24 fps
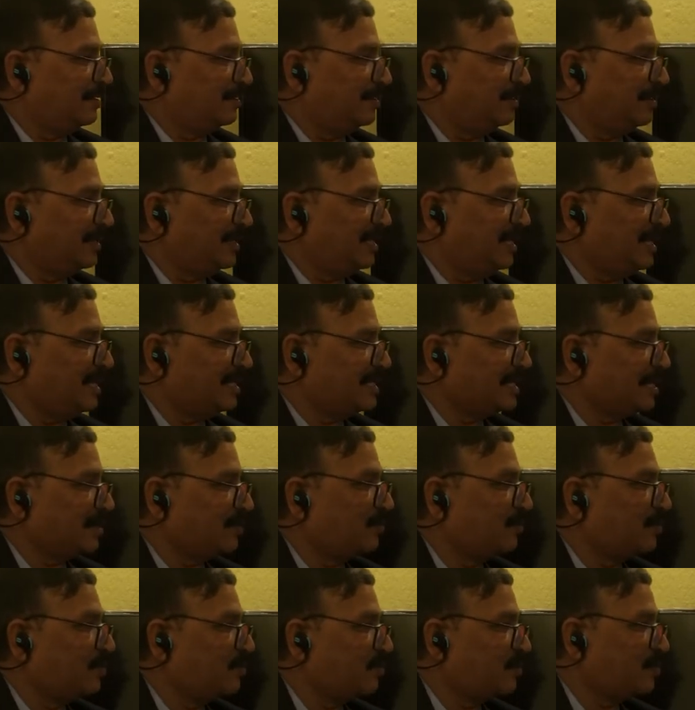release of
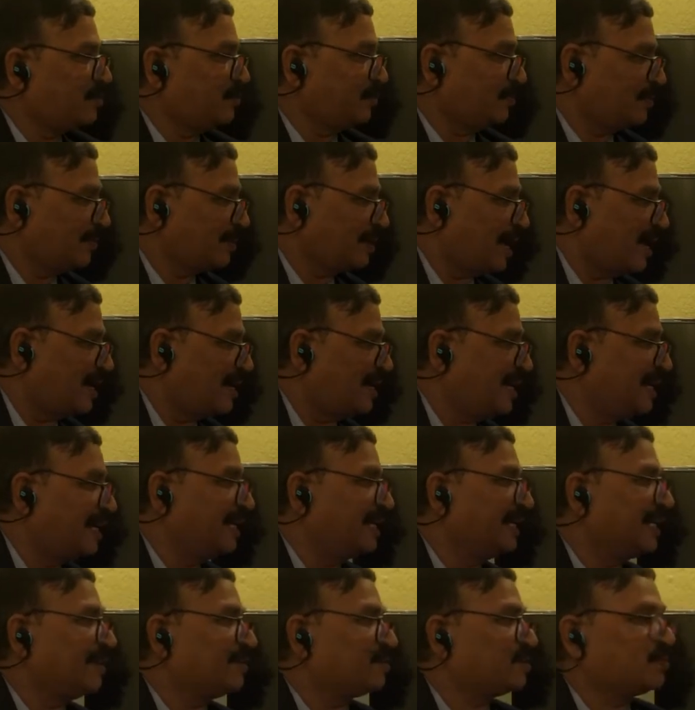ovum and entry
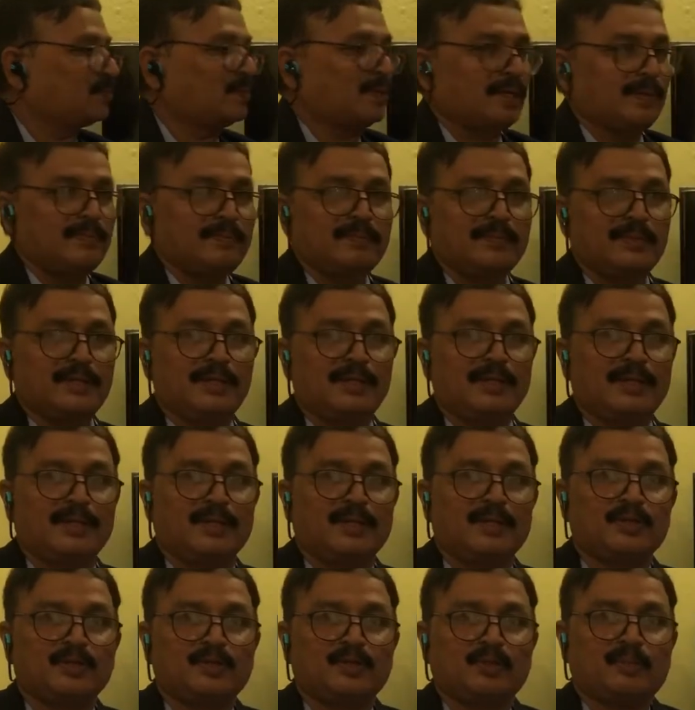of sperm
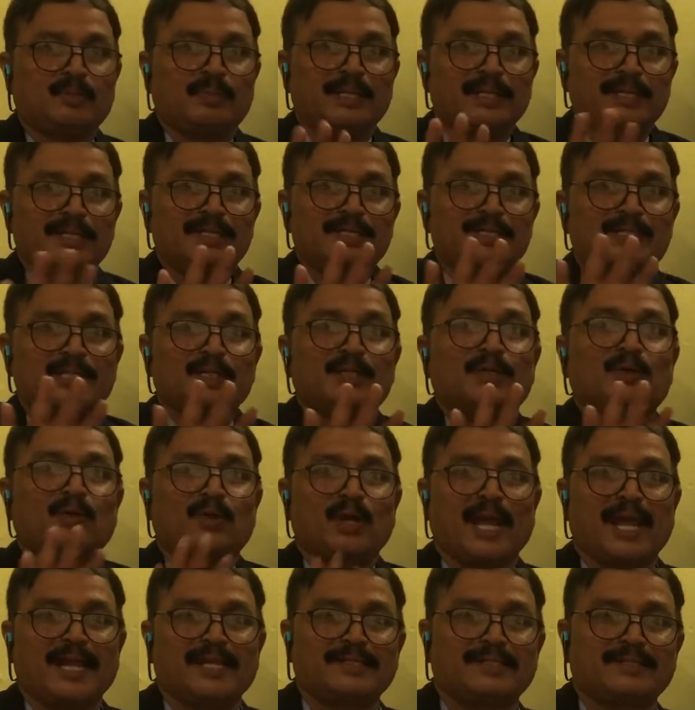should be
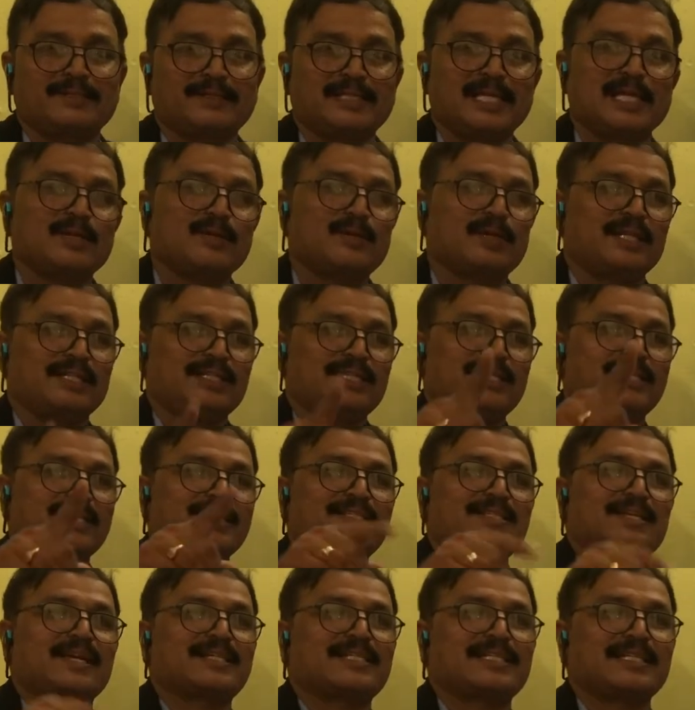synchronized. Then only there is a
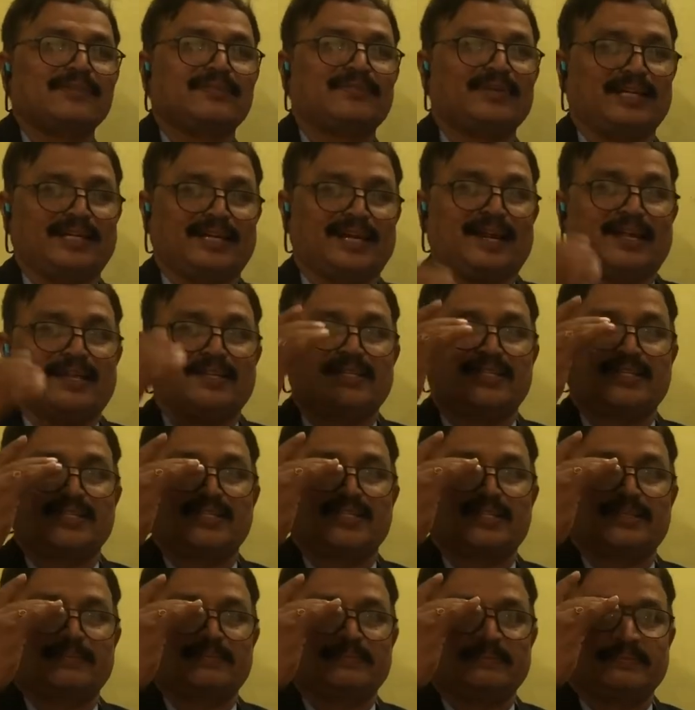chance of fertilization.
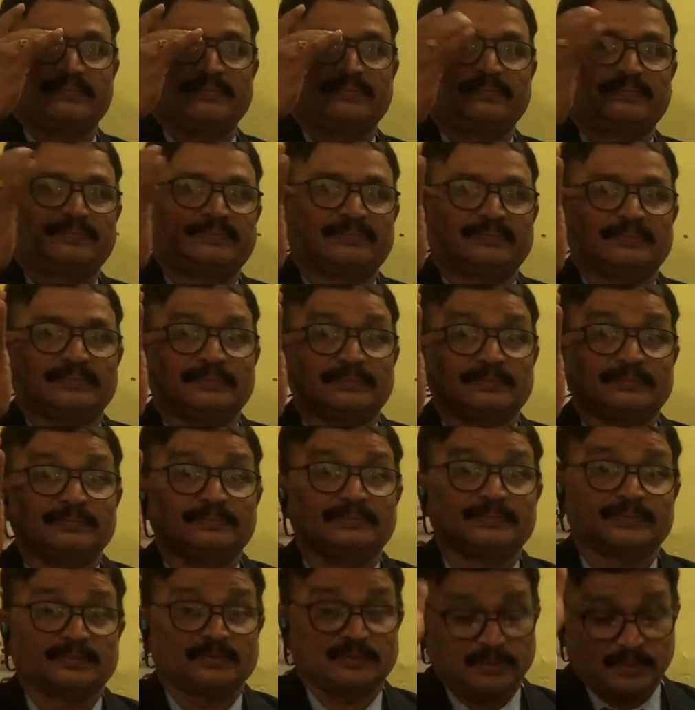
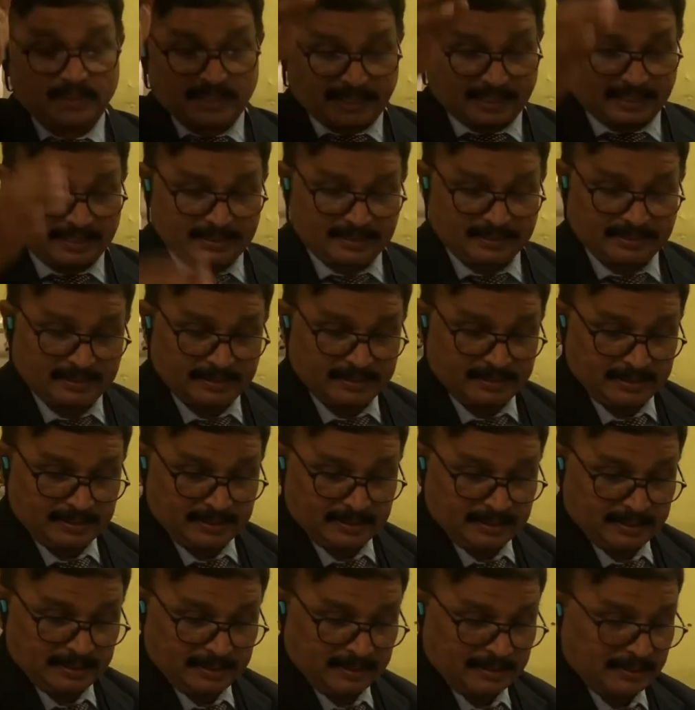Okay.
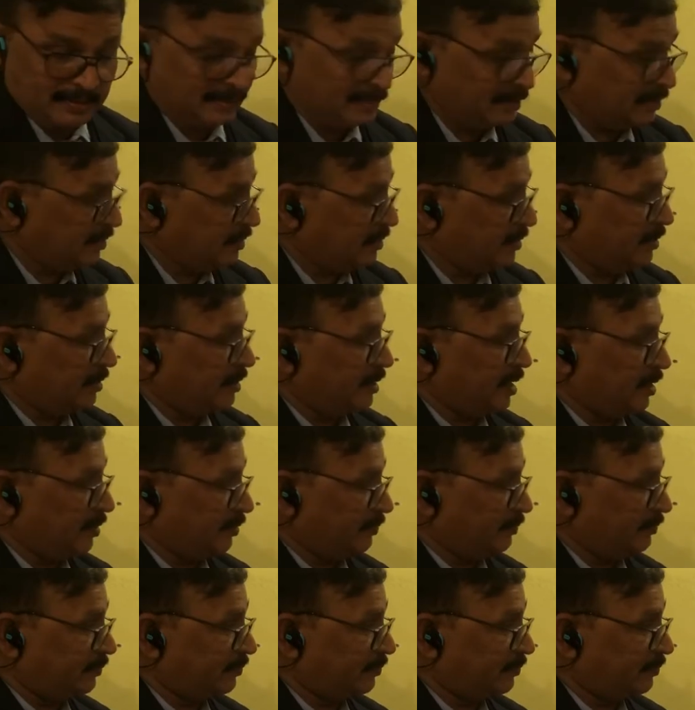Now,